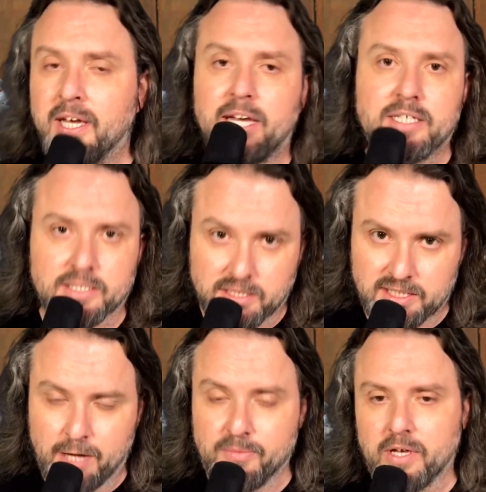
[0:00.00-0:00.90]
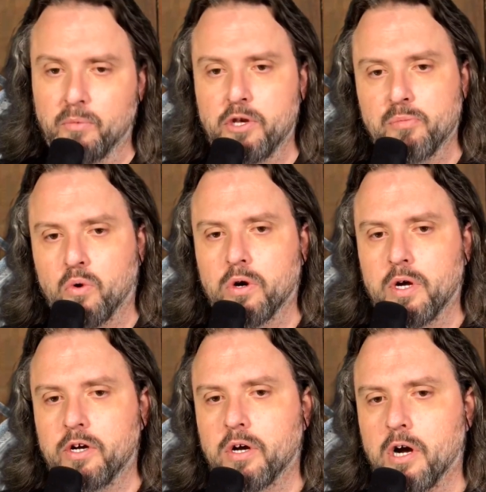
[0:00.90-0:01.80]
It does the same thing when you pour it
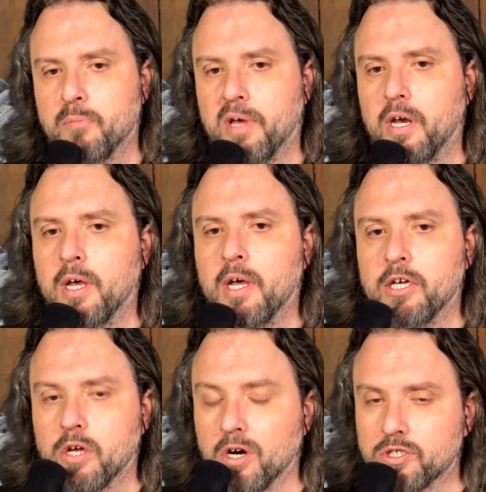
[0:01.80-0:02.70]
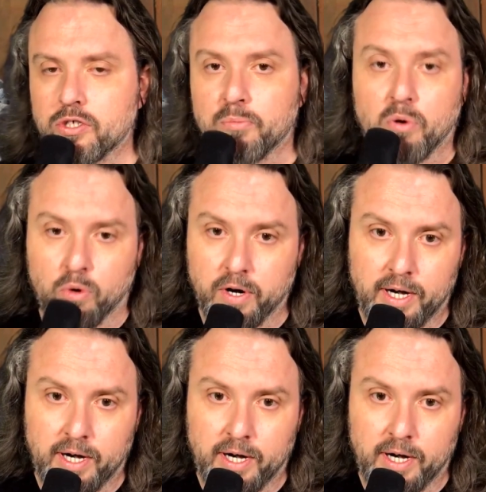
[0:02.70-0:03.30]
on your carpet. You can also pour